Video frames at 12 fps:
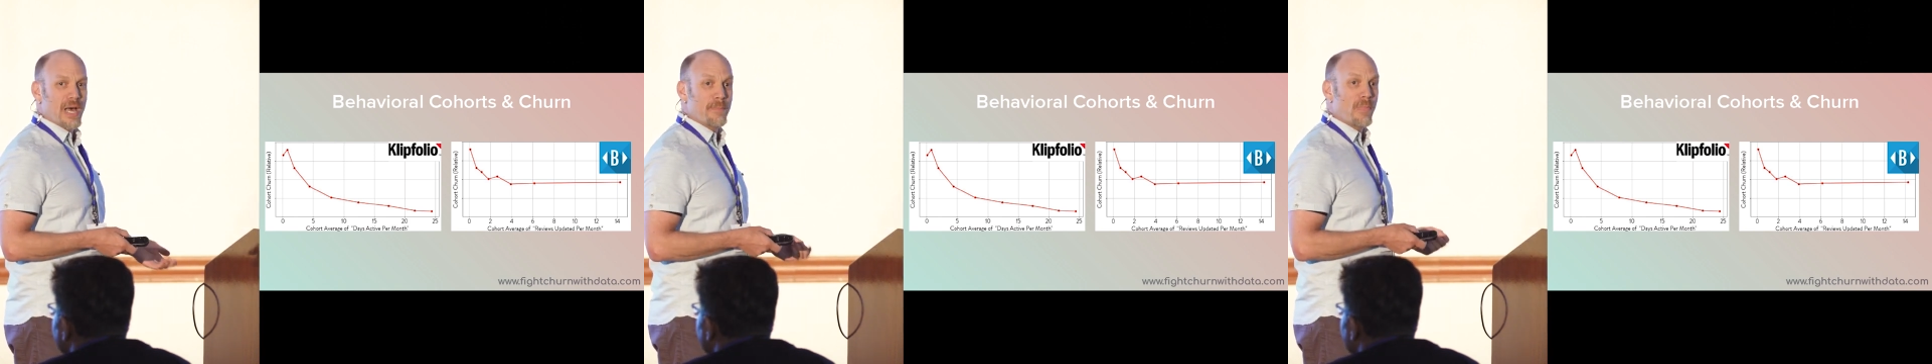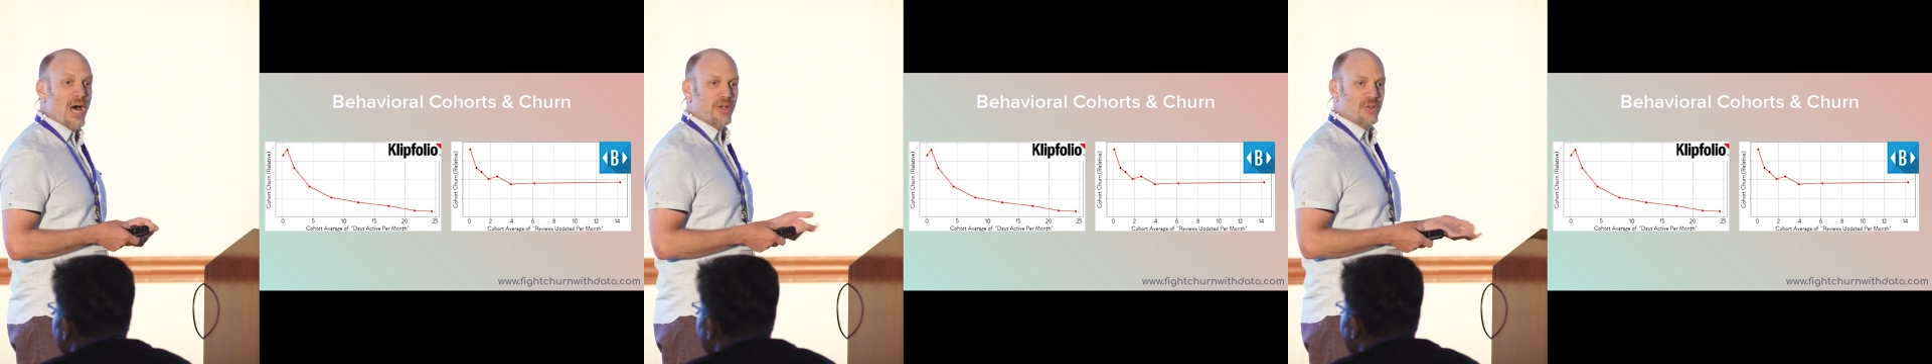a
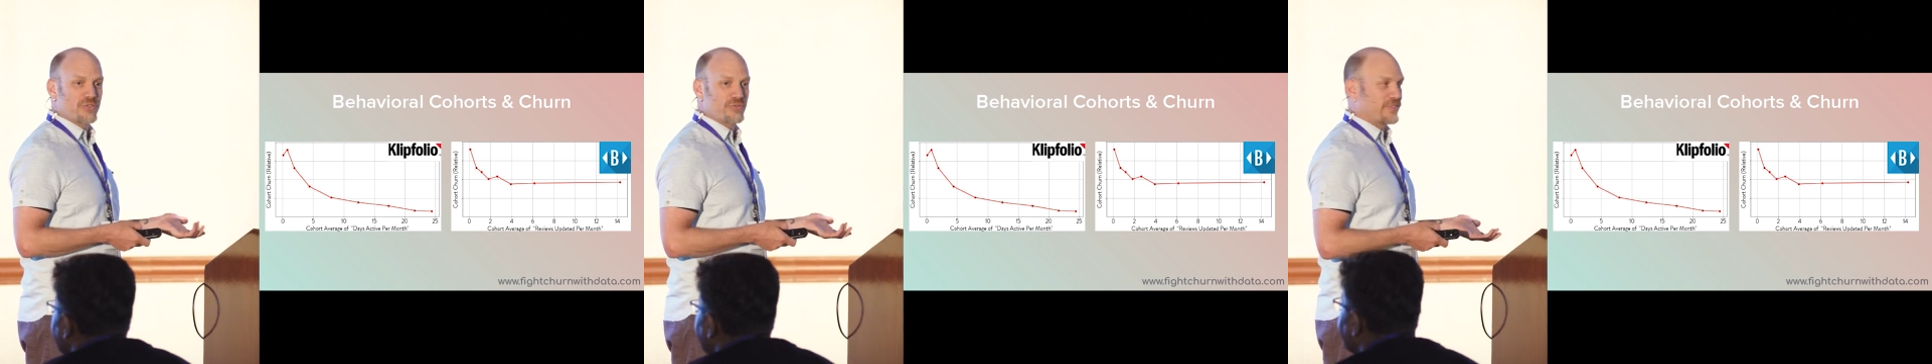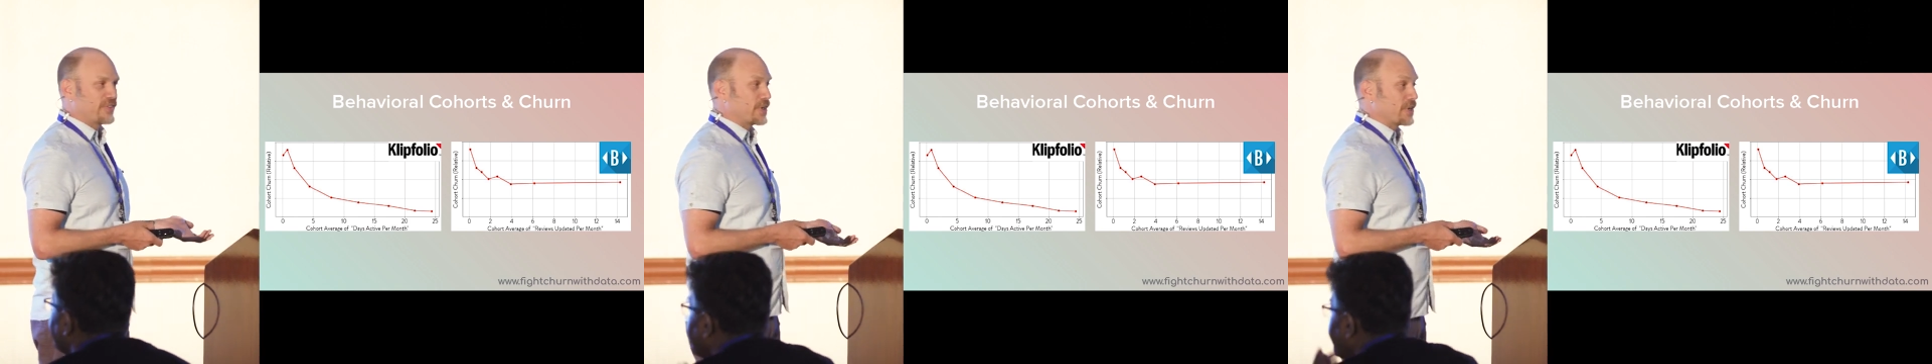
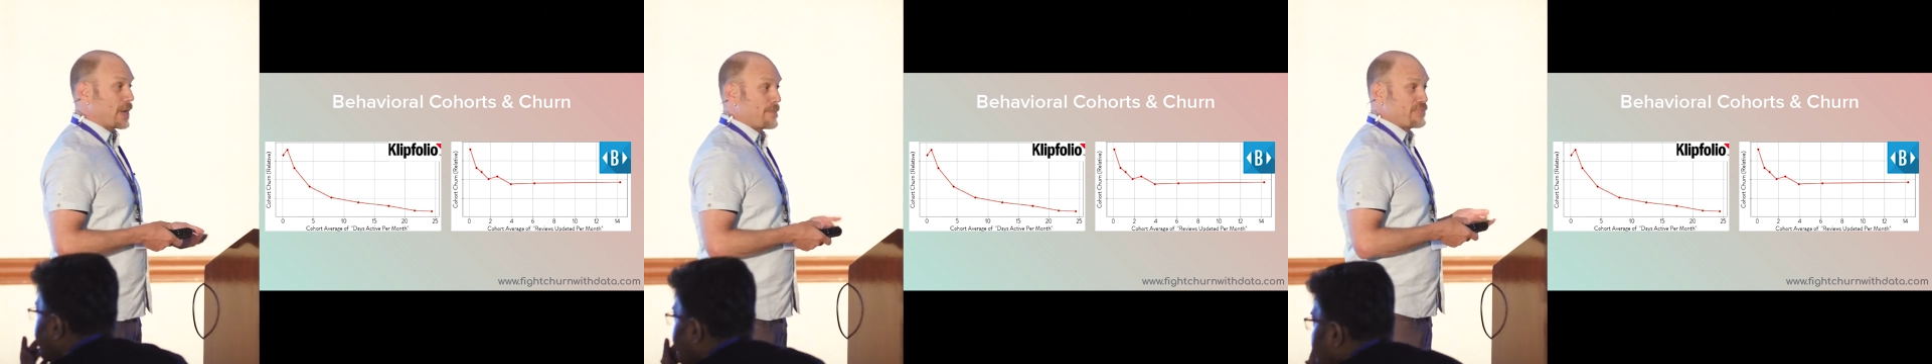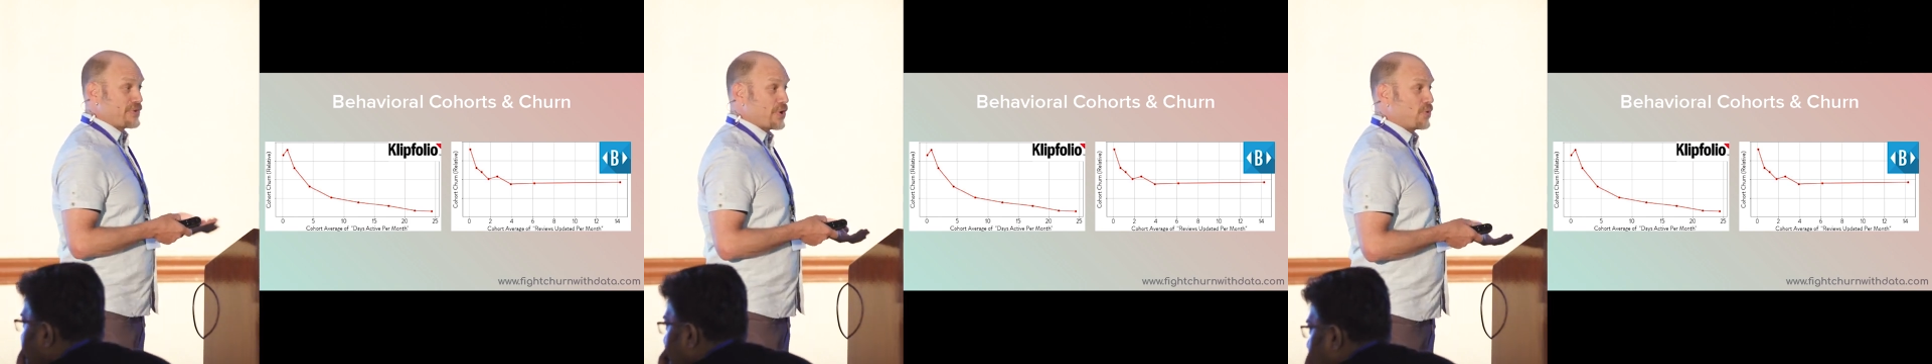model-driven
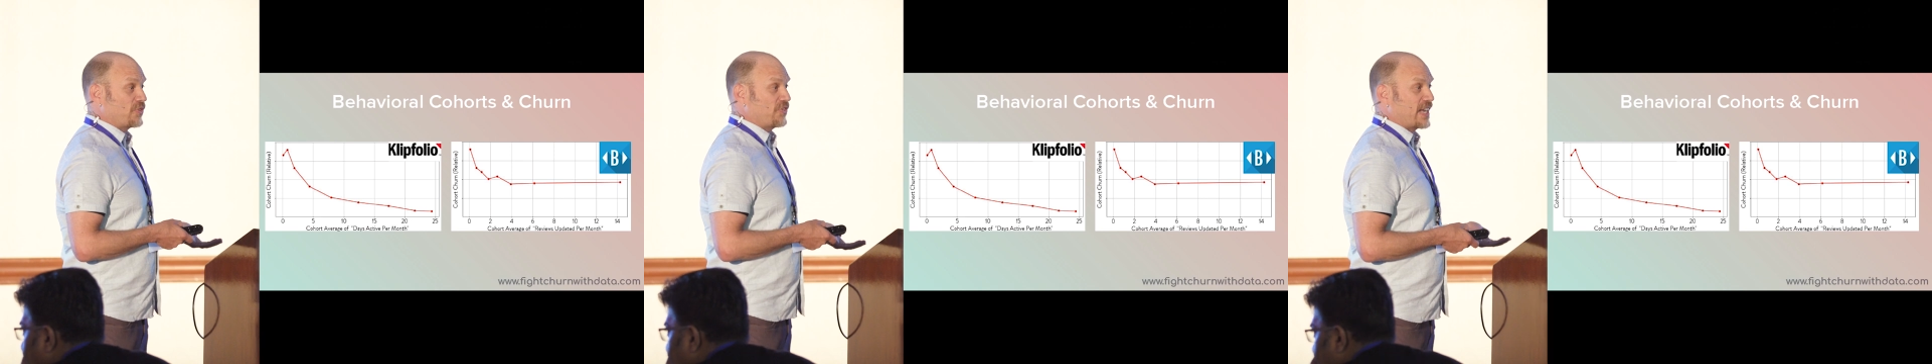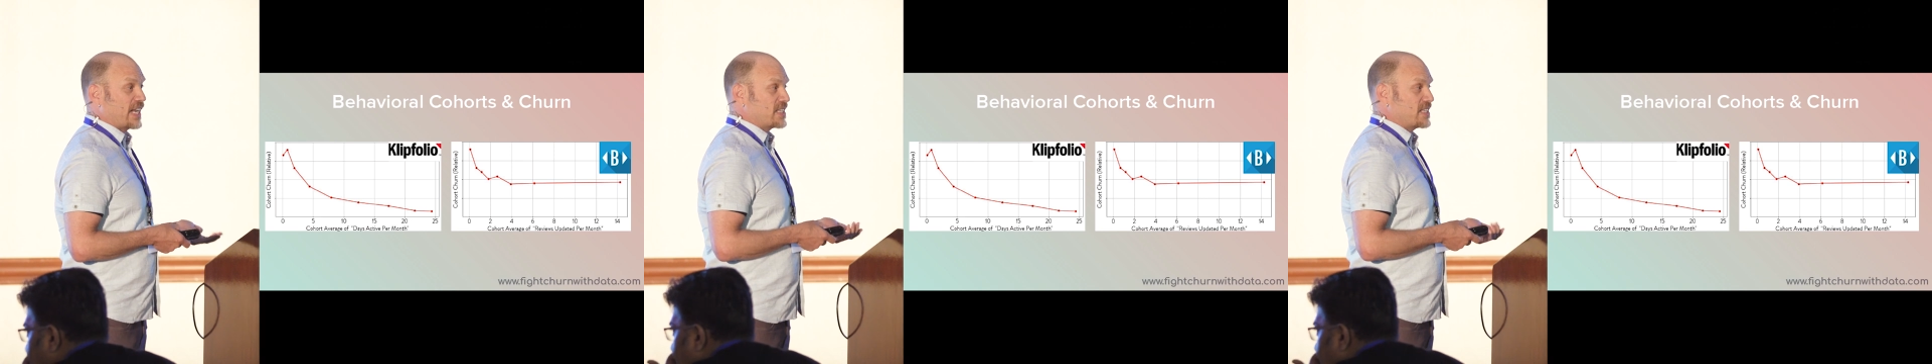
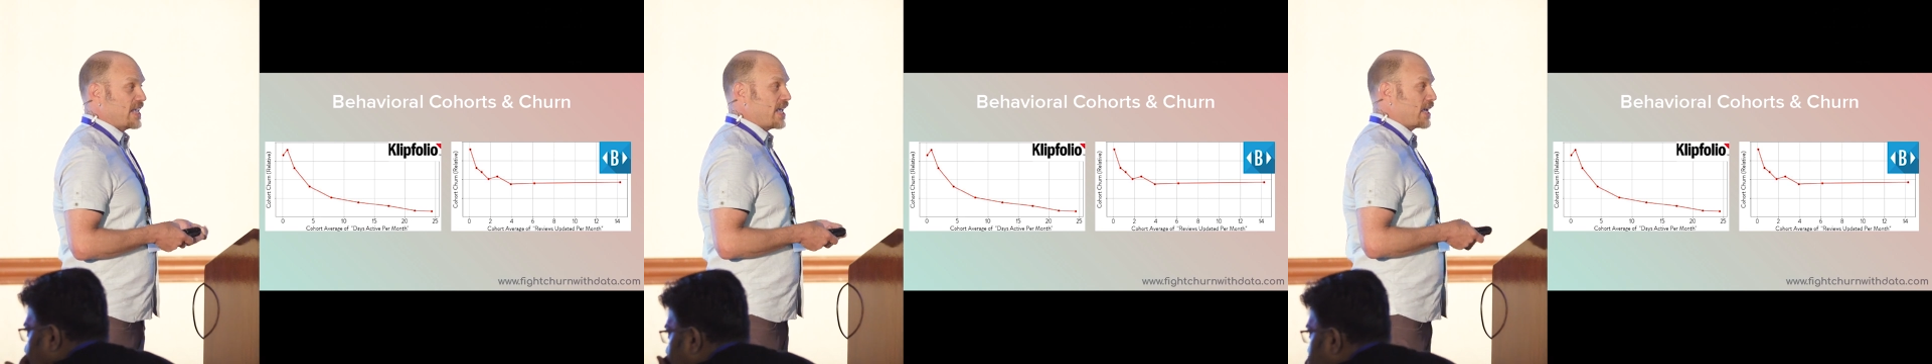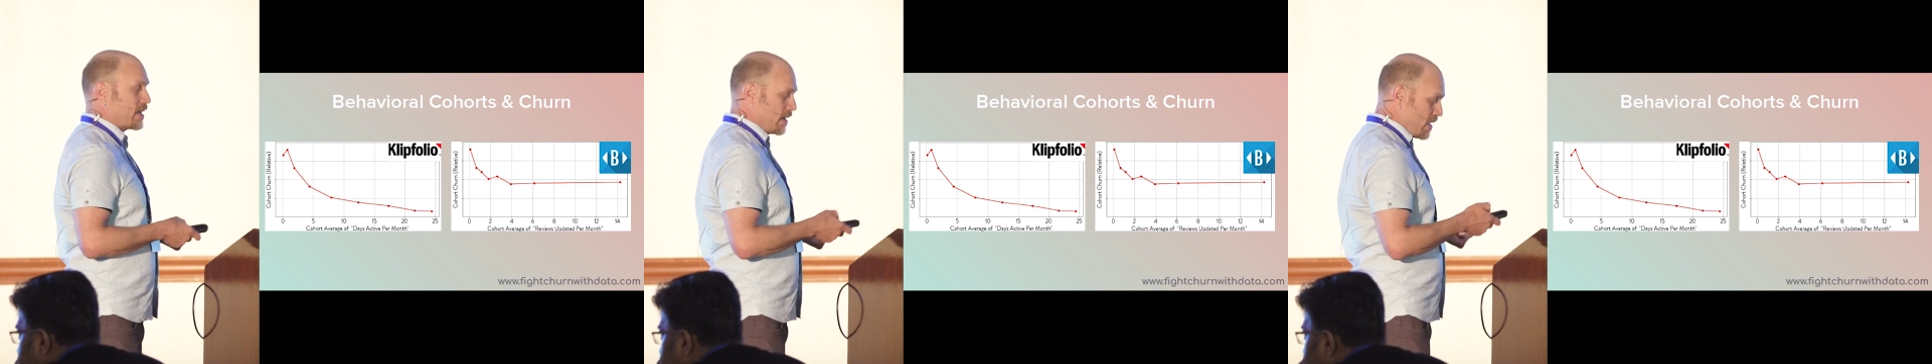approach that I
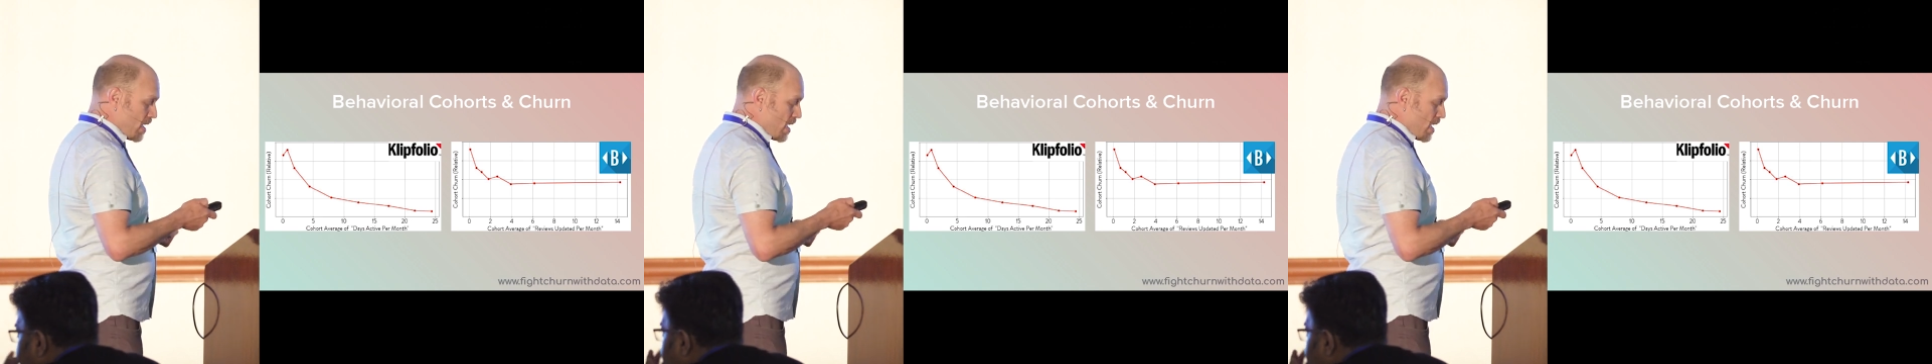take.